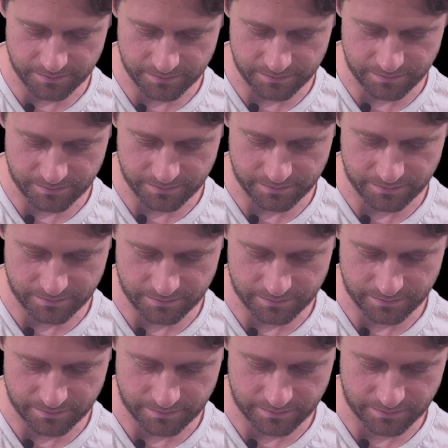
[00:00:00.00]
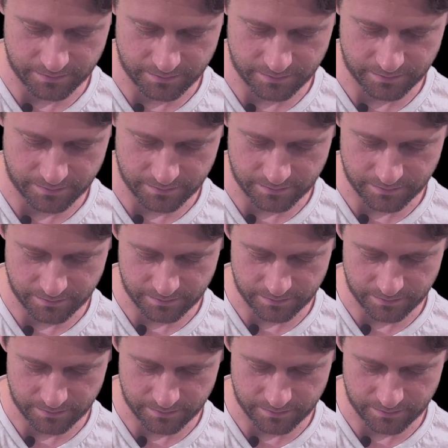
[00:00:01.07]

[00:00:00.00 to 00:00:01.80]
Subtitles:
Nobody speaks.